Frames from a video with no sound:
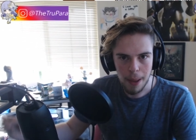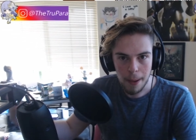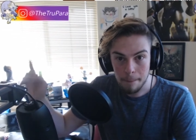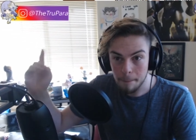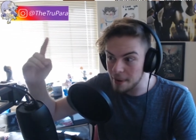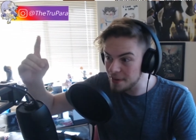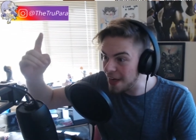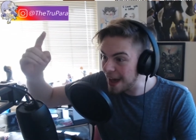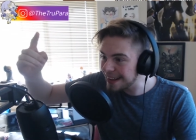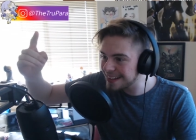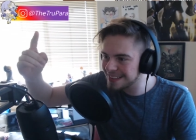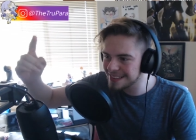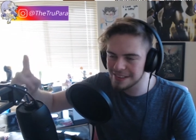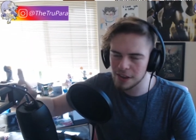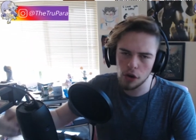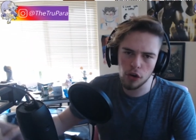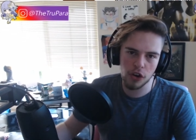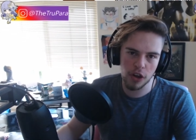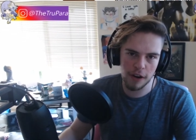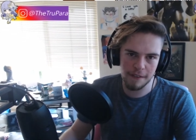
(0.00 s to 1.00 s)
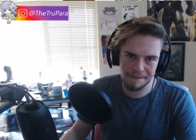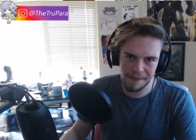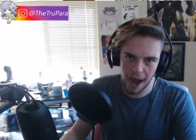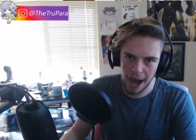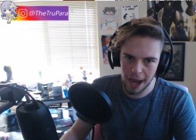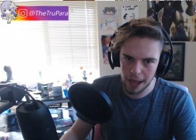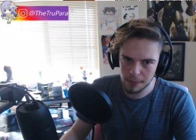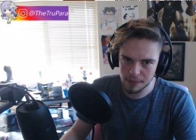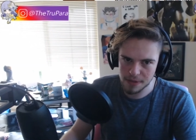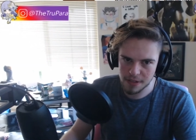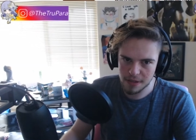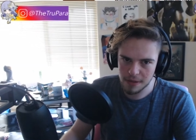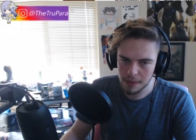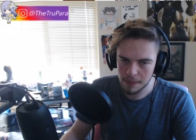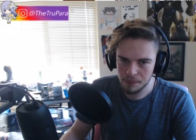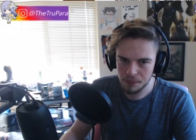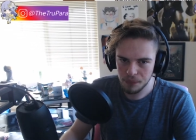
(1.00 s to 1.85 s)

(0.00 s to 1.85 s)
But that's still good vibes.